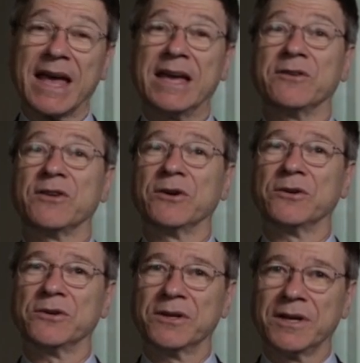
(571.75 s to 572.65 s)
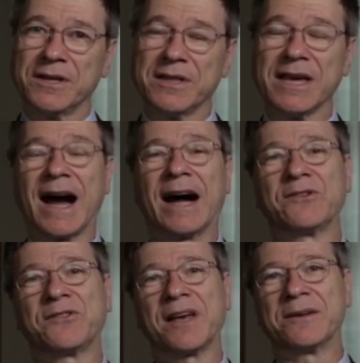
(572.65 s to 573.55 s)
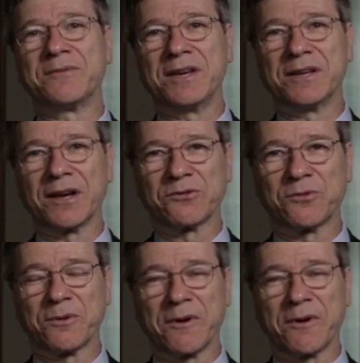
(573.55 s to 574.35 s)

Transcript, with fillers: until the onset of the Industrial